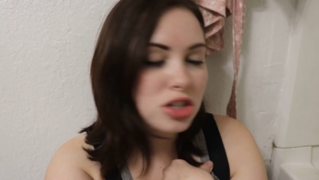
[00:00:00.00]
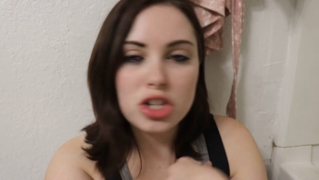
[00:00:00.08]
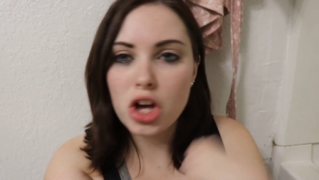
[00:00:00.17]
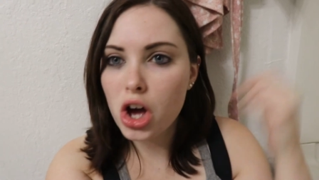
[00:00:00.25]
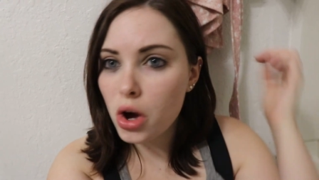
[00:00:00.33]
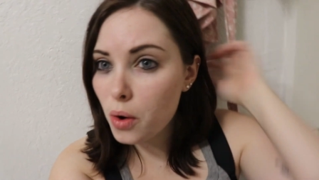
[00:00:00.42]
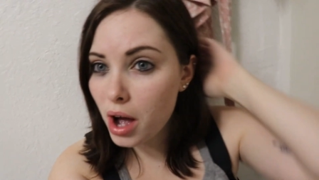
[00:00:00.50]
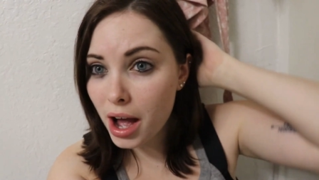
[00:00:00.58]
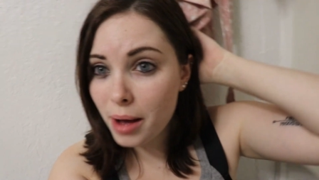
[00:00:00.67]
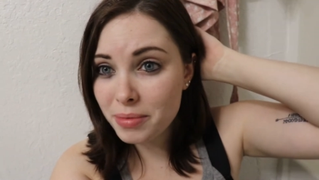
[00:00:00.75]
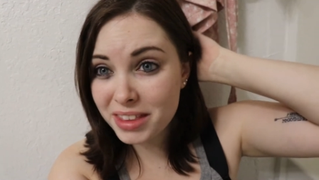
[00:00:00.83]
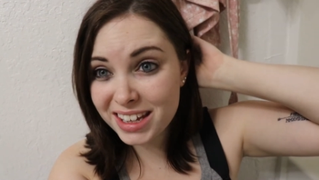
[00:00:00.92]
So
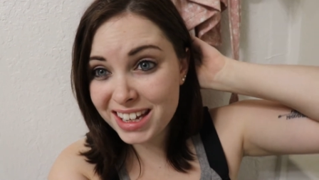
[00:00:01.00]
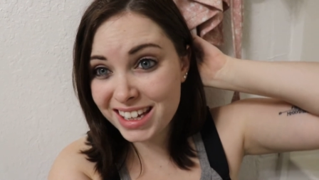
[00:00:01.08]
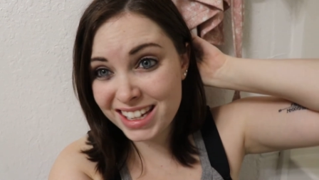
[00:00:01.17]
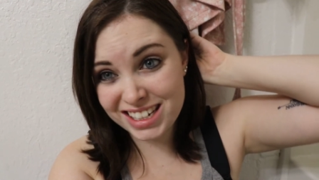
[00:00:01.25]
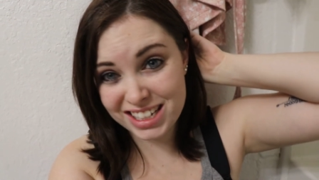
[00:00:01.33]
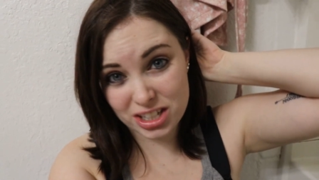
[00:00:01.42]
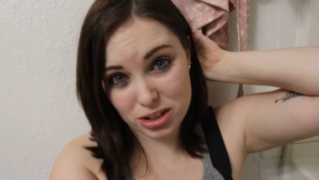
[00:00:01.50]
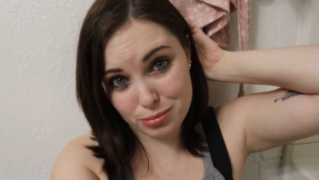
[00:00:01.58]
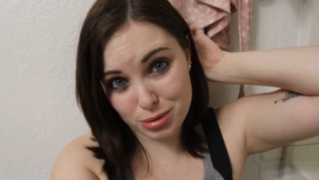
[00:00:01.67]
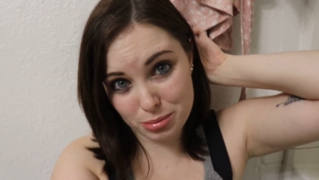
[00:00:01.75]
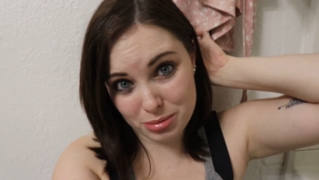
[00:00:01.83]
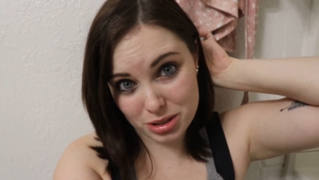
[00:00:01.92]
I'm thinking he did it
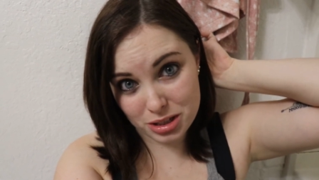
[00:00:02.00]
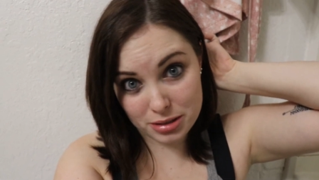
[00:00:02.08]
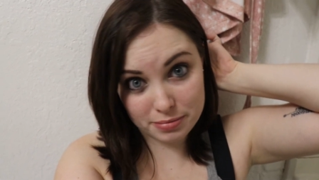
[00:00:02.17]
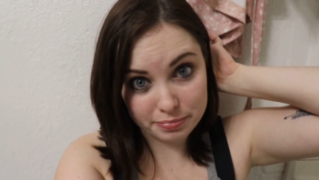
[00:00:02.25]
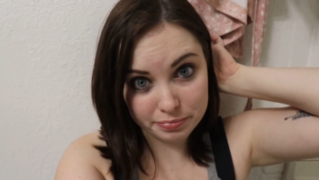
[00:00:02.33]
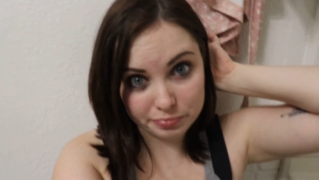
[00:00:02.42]
on purpose.